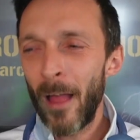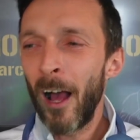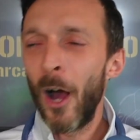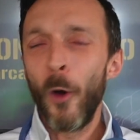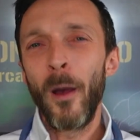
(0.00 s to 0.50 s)

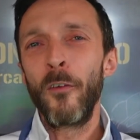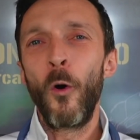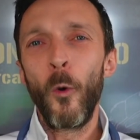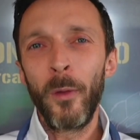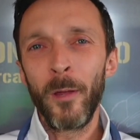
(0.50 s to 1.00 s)
that little bit of
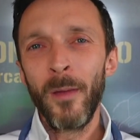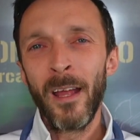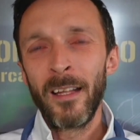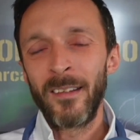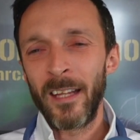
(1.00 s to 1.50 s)
hopium
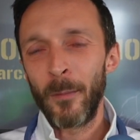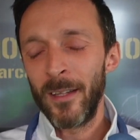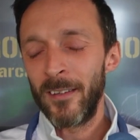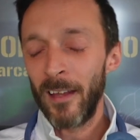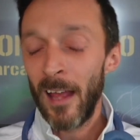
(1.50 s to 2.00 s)
to come
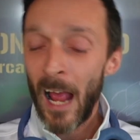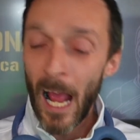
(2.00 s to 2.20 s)
into it?